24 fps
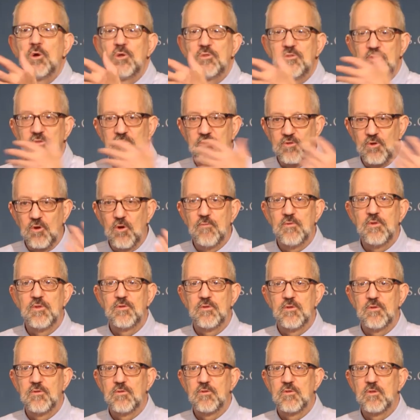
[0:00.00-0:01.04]
goods and
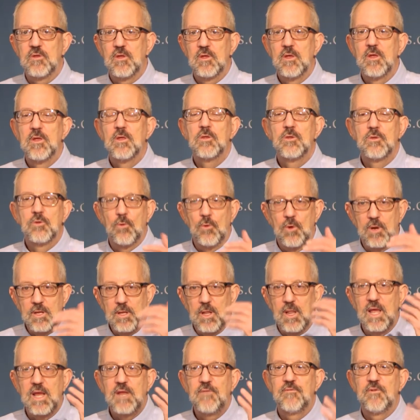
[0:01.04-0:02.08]
services
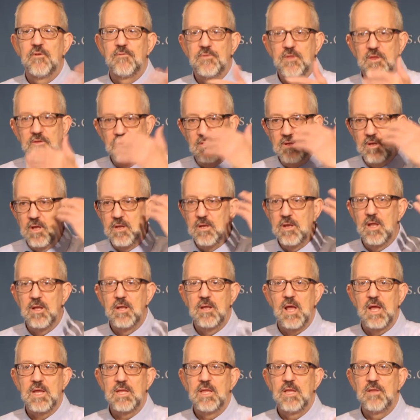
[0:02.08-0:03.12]
during the late 50s and
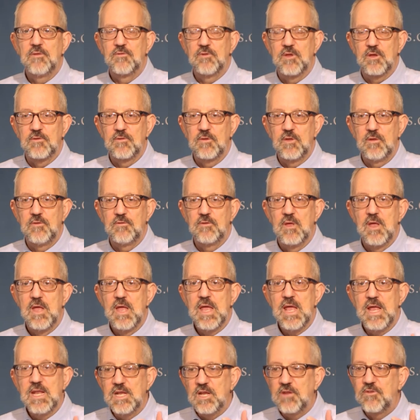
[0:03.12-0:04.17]
1960s
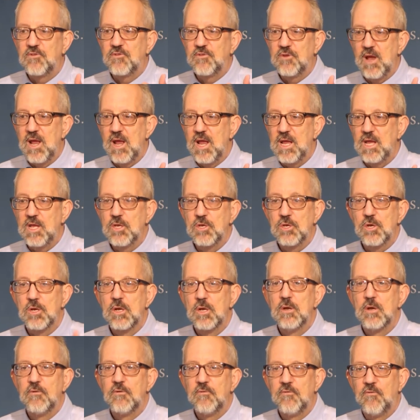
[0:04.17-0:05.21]
in exchange
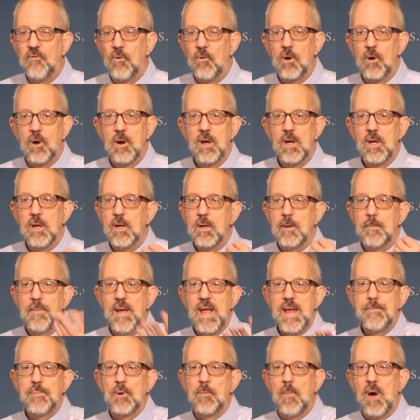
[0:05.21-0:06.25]
for
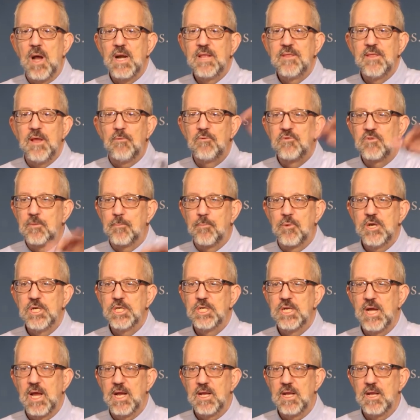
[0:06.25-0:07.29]
paper money that was
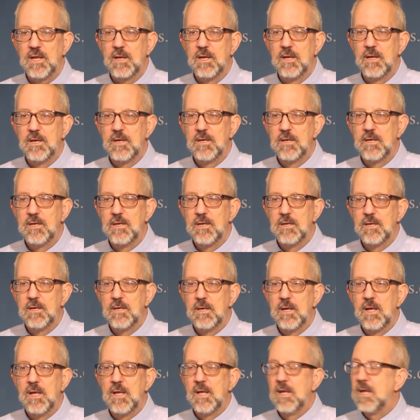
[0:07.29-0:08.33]
depreciating.
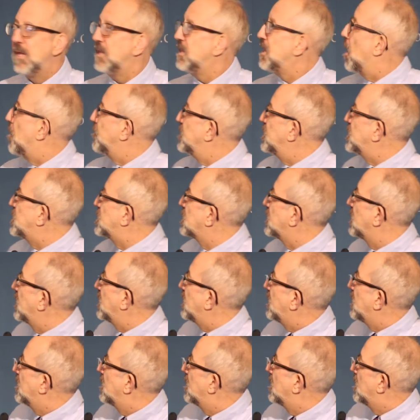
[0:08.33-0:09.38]
Now
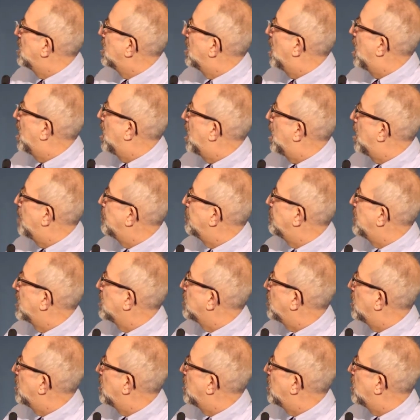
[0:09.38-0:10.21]
initially, I don't want